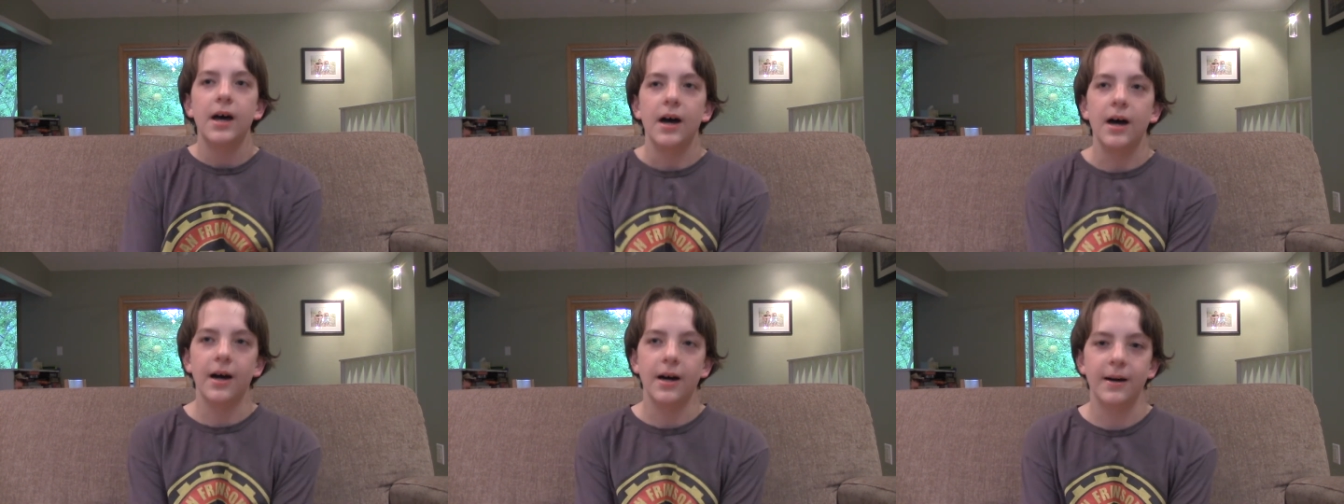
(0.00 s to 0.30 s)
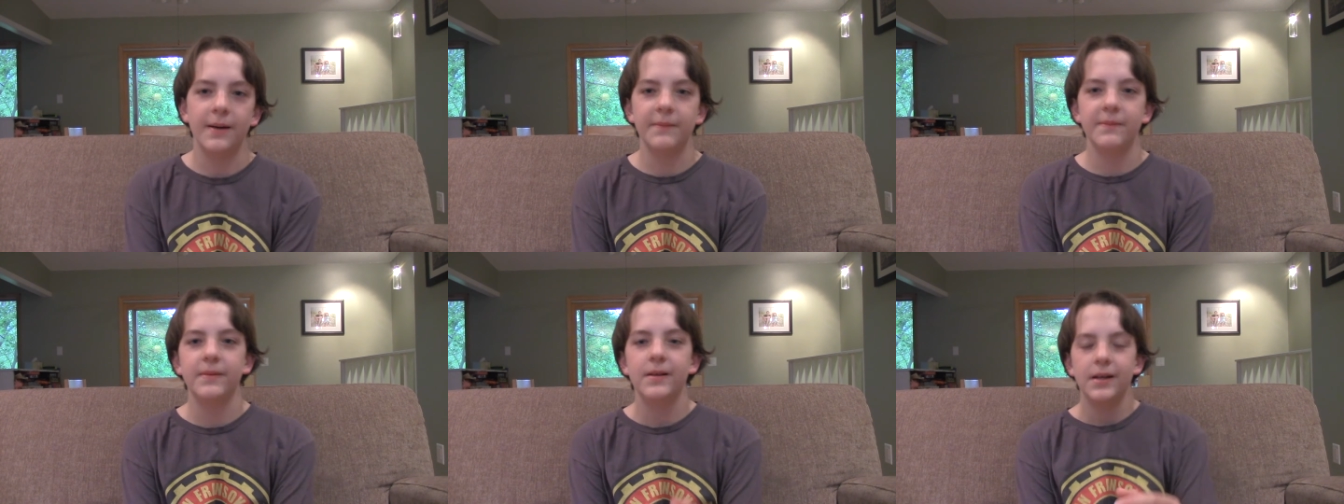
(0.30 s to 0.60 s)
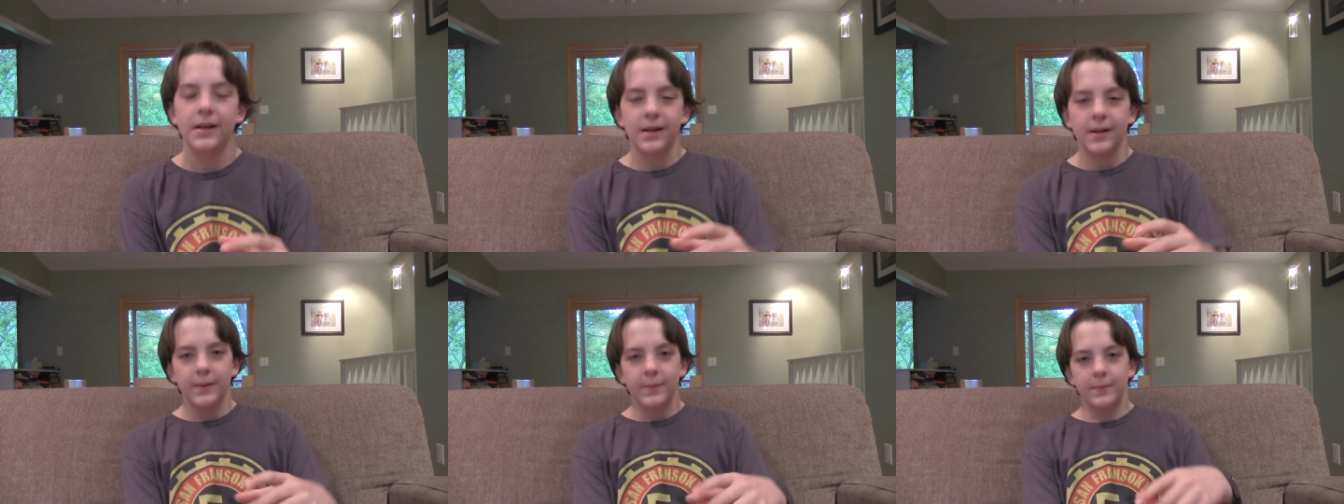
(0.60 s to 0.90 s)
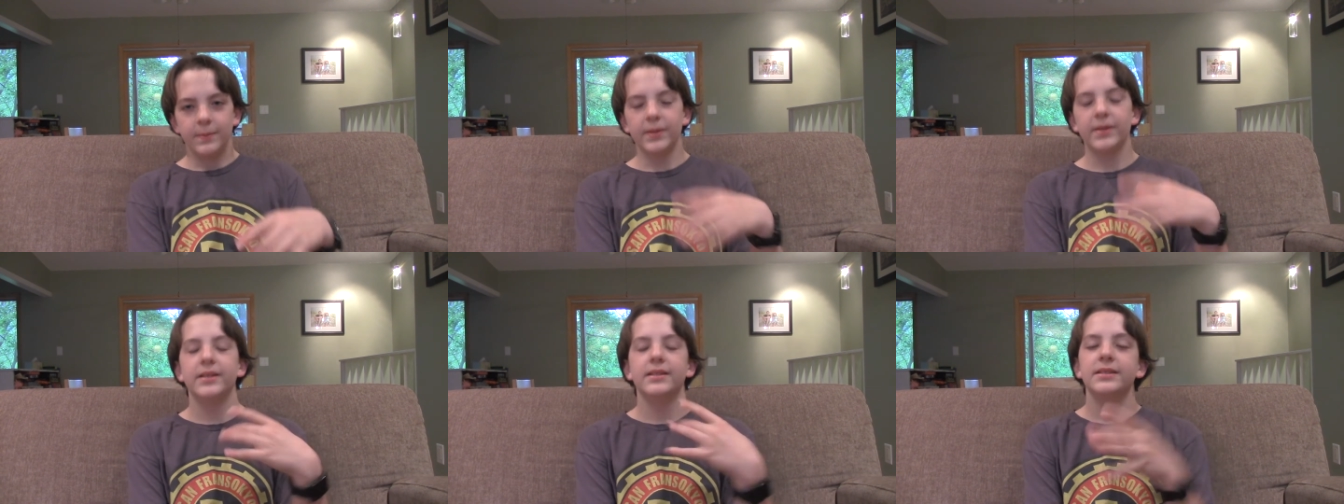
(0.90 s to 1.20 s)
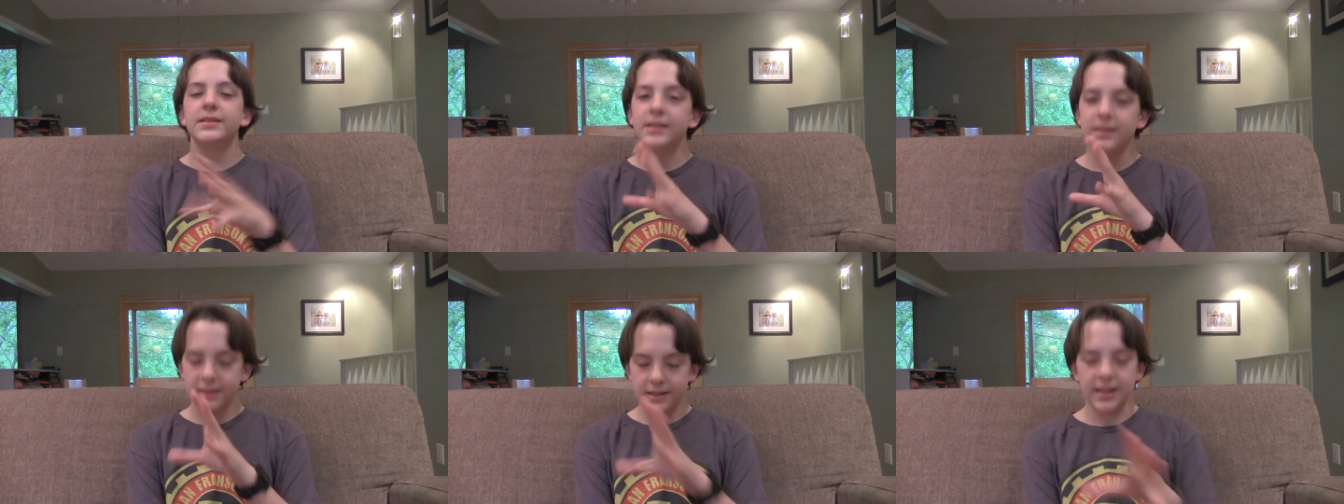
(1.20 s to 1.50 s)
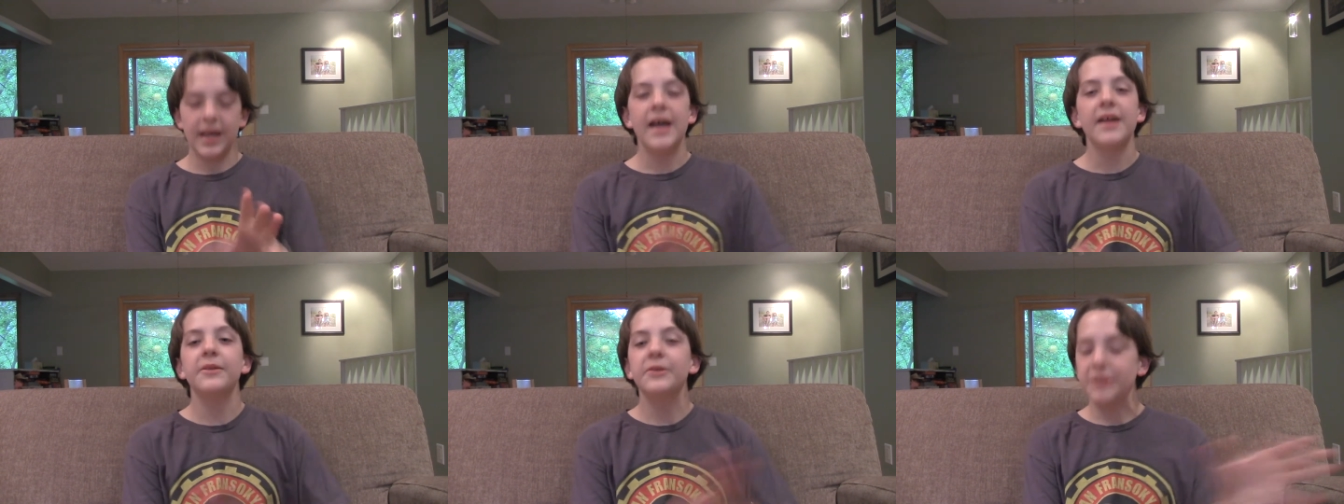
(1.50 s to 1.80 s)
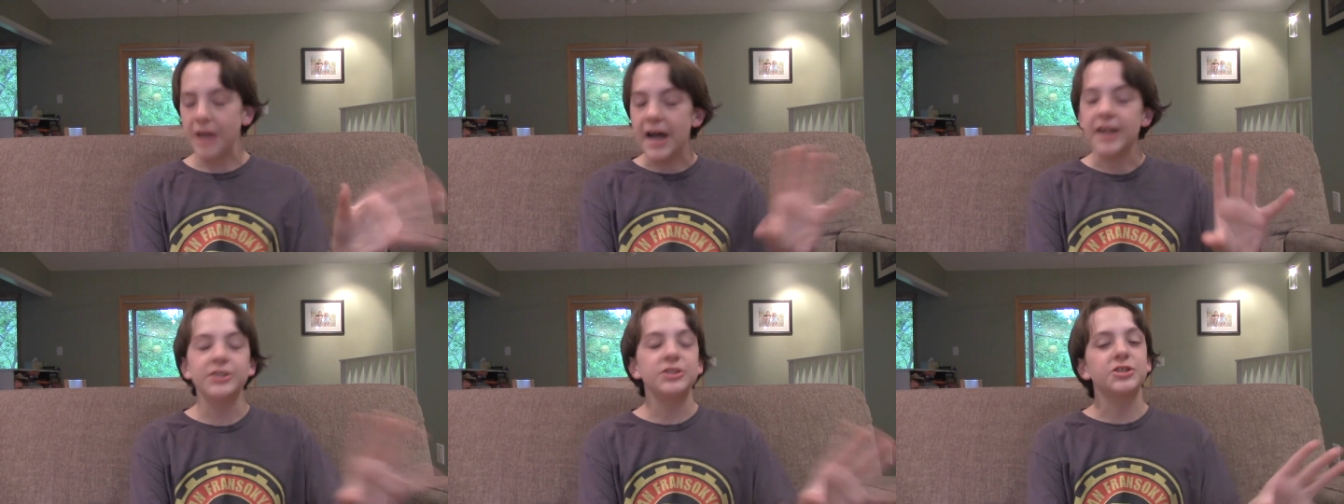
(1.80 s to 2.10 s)
Um, but that
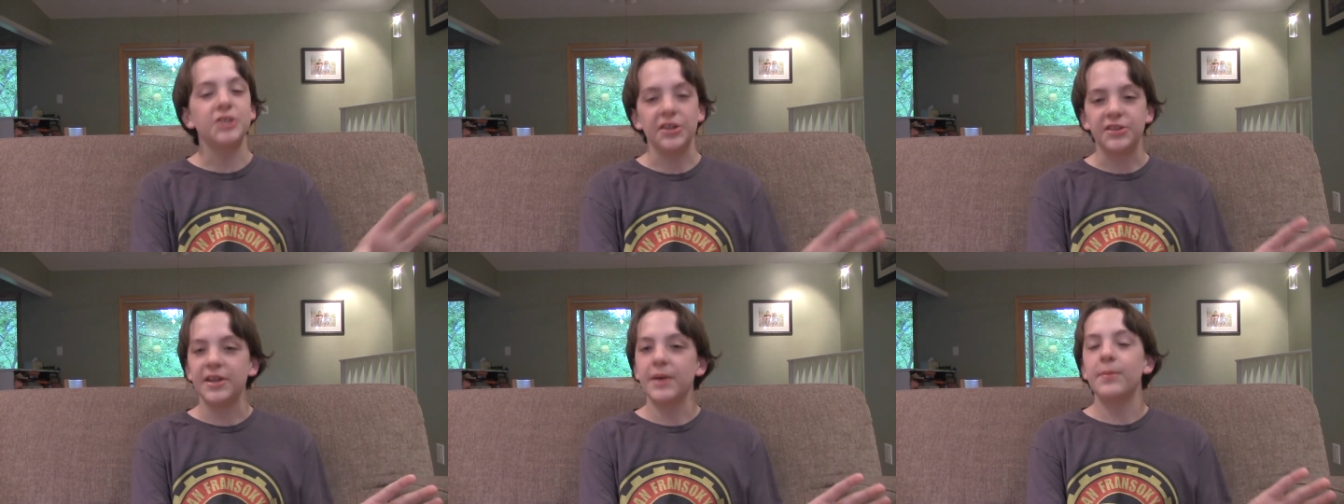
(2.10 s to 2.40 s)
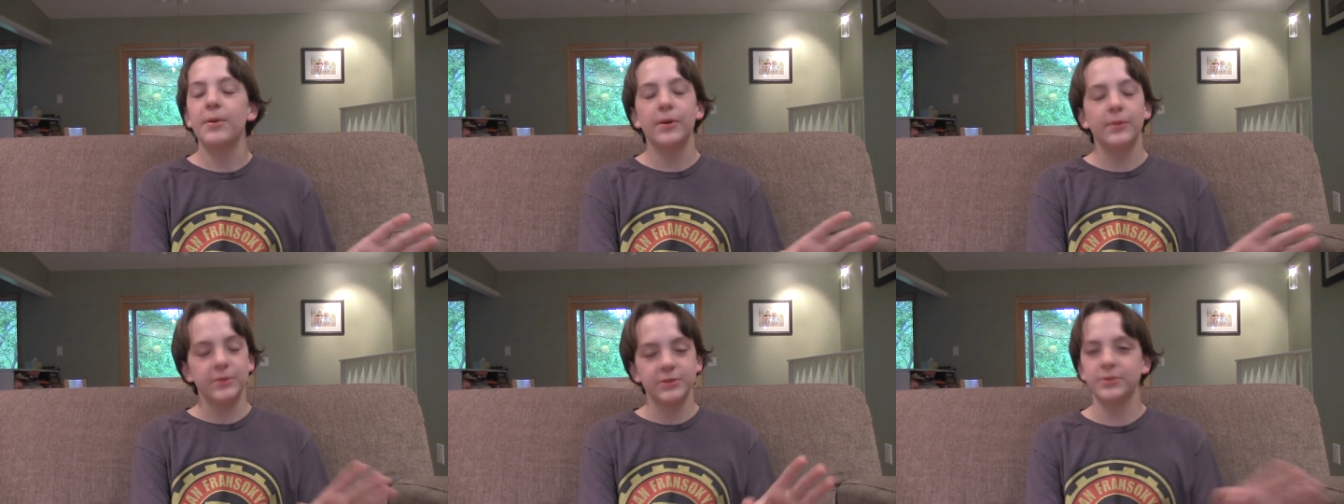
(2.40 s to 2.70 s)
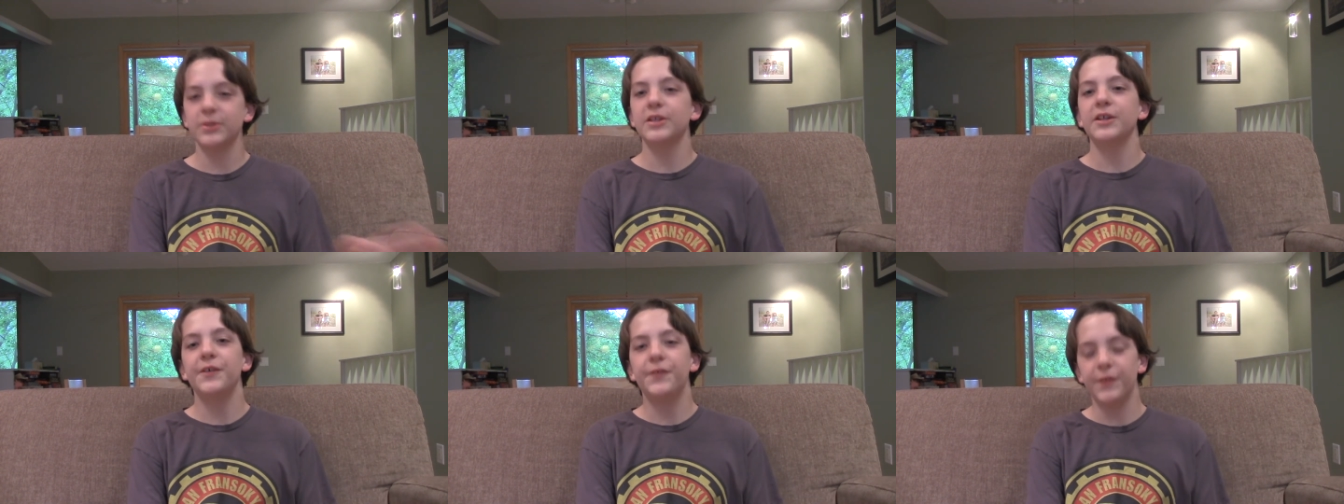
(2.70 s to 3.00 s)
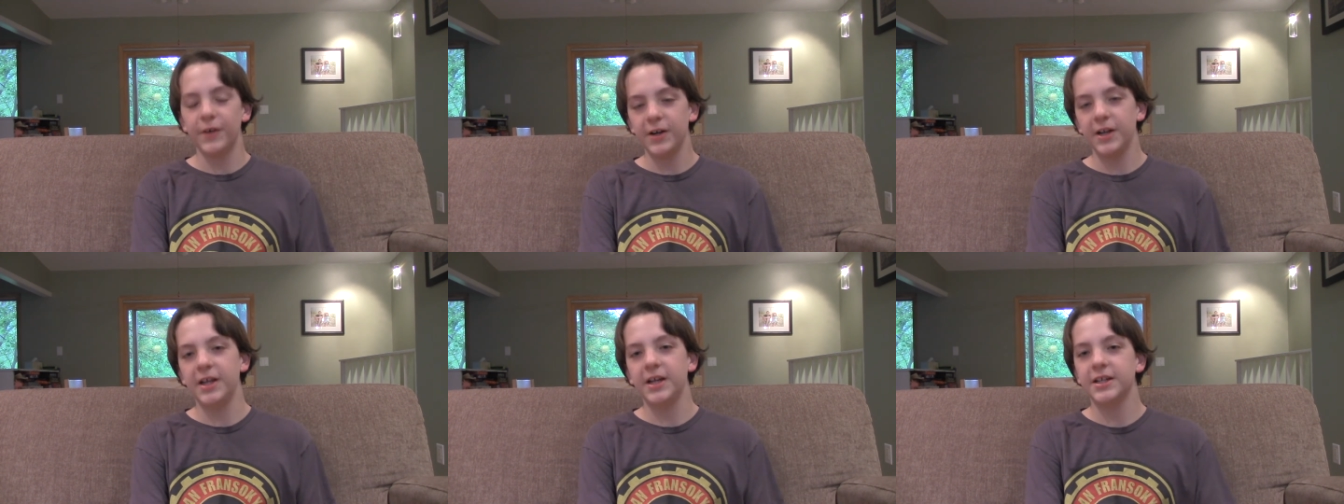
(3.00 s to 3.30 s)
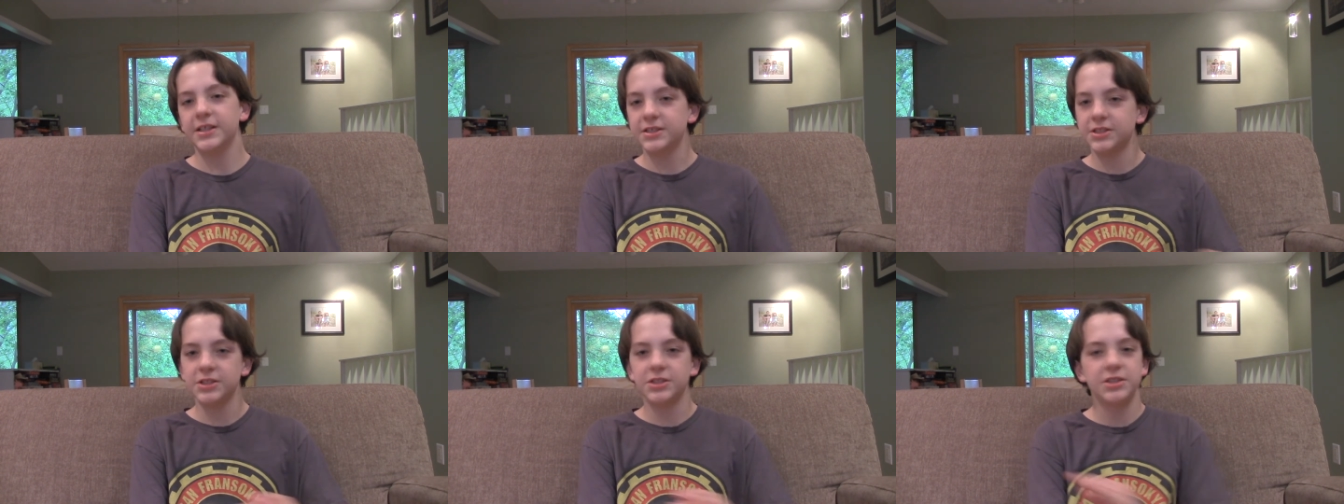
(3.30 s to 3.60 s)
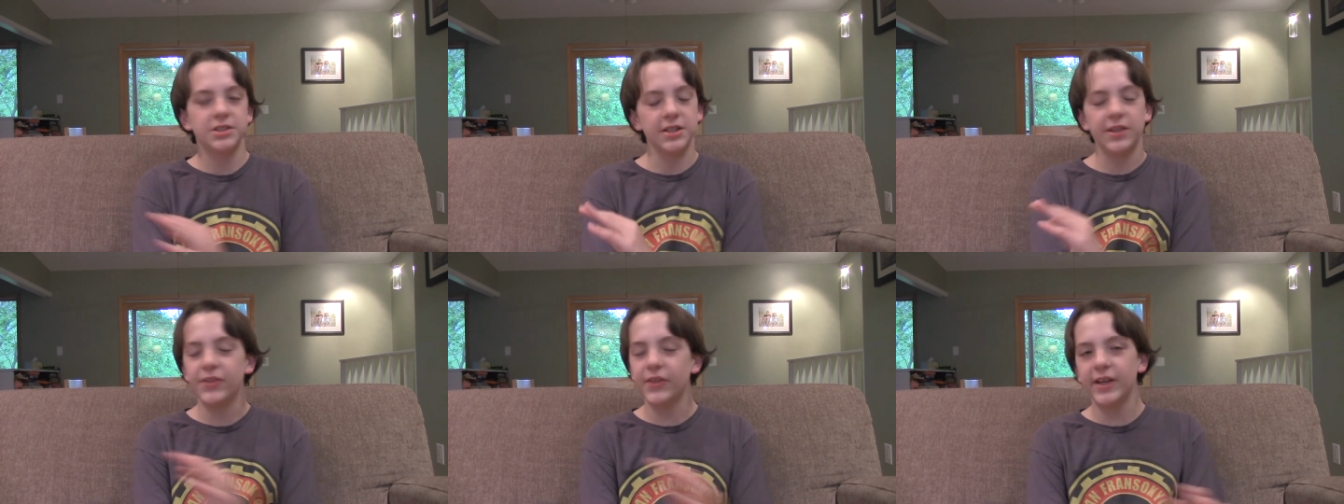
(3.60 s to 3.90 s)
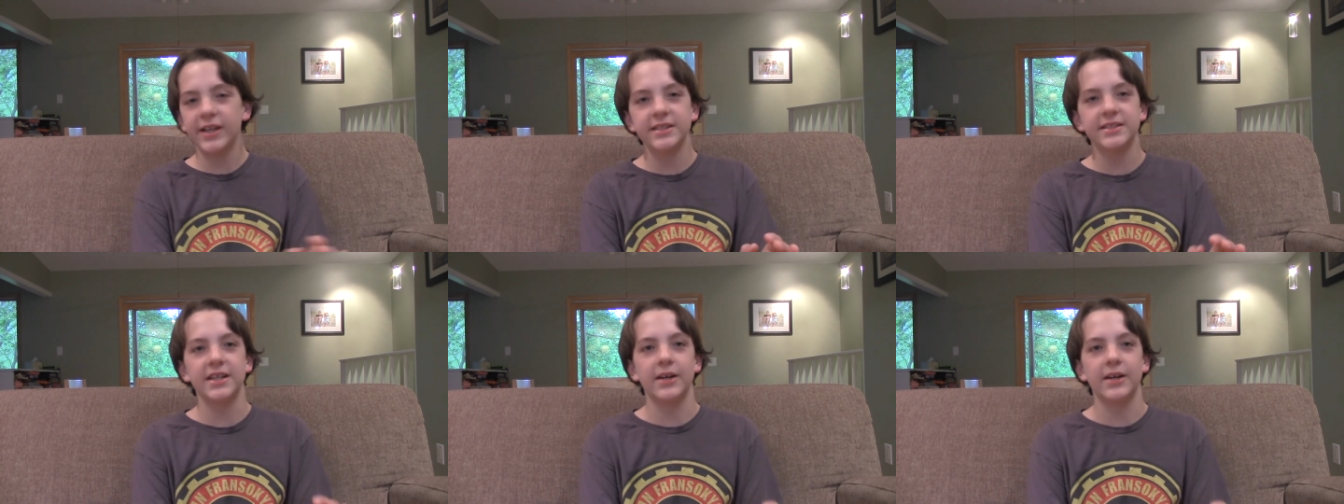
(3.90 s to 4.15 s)
I just thought that part was really funny because just the things